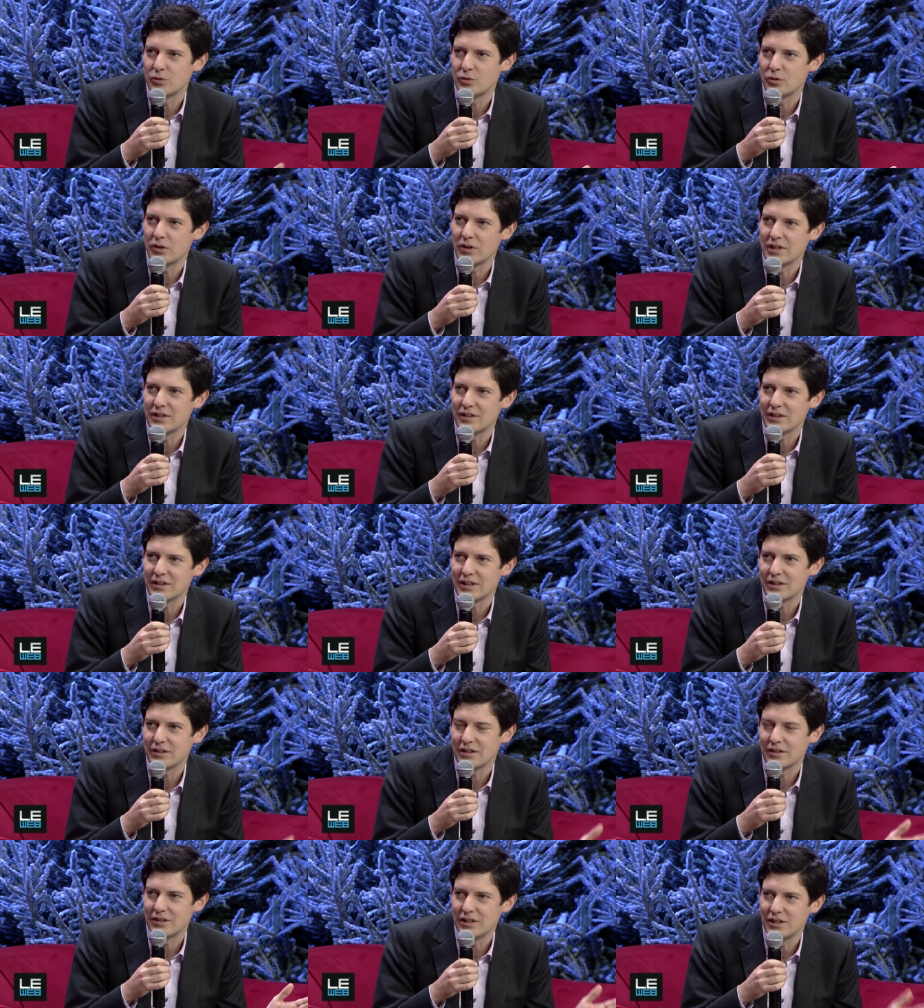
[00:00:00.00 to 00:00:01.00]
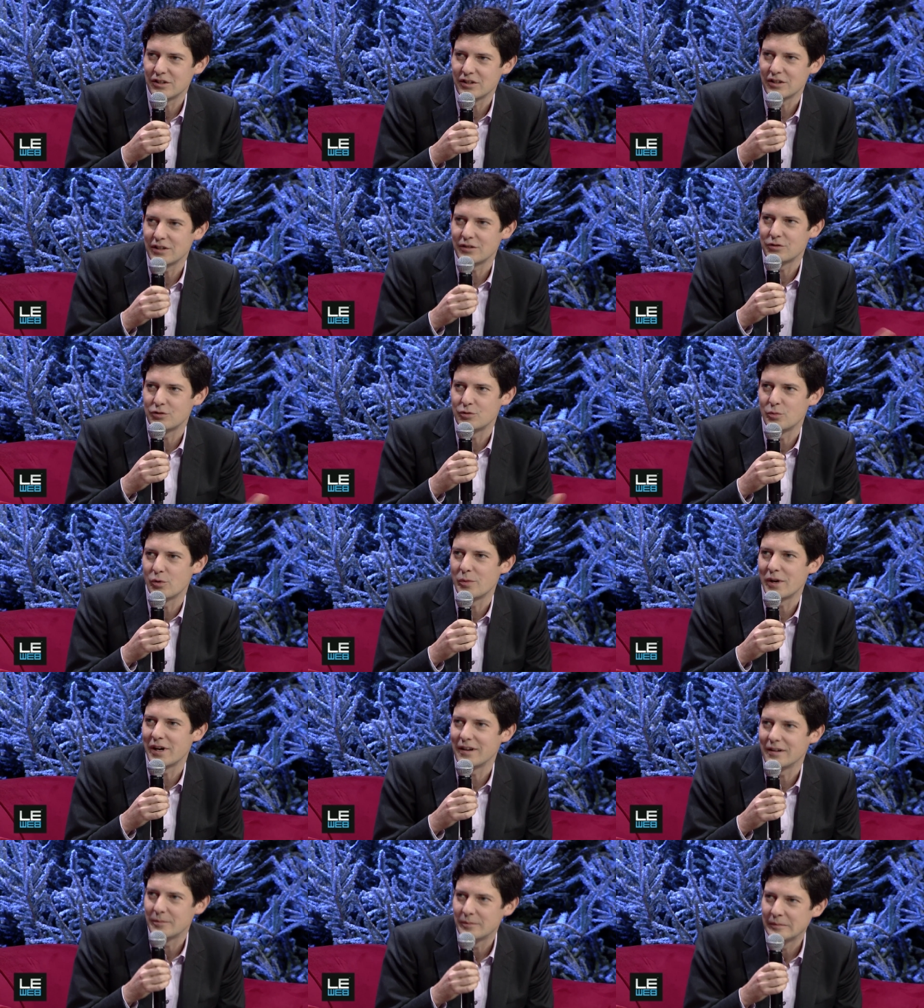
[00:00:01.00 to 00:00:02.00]
to uh, internet and internet to
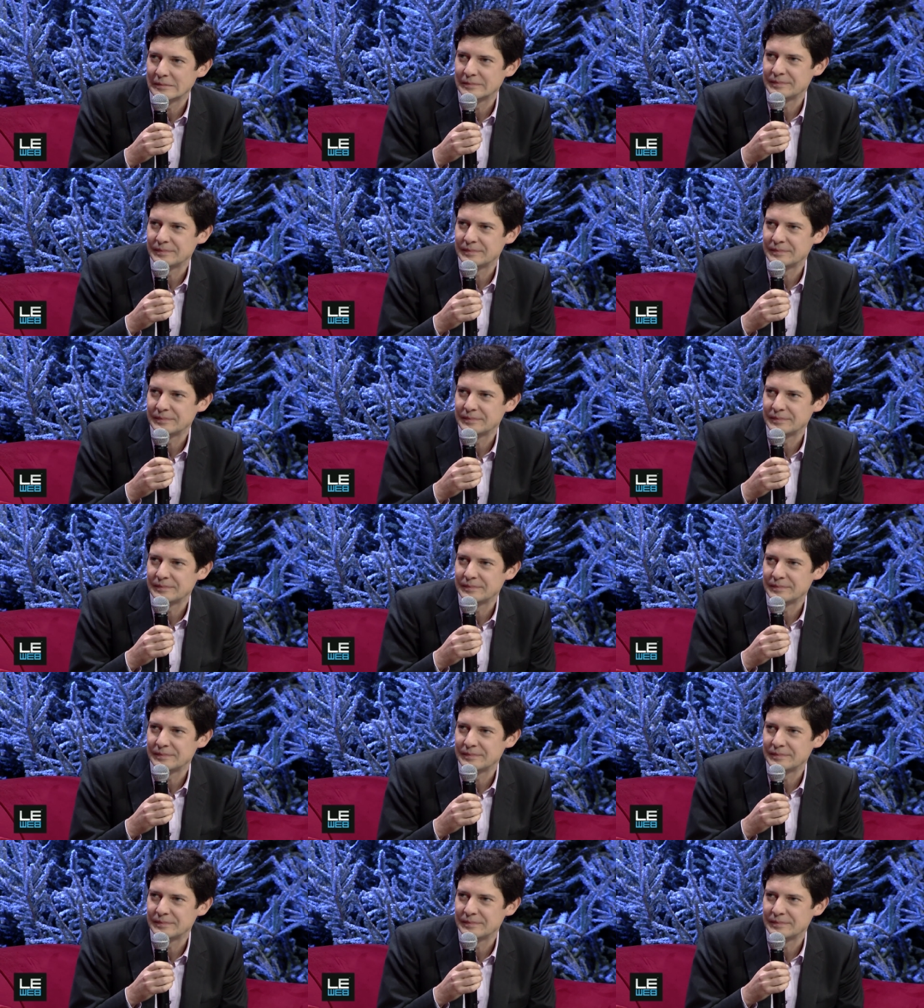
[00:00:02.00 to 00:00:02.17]
mobile.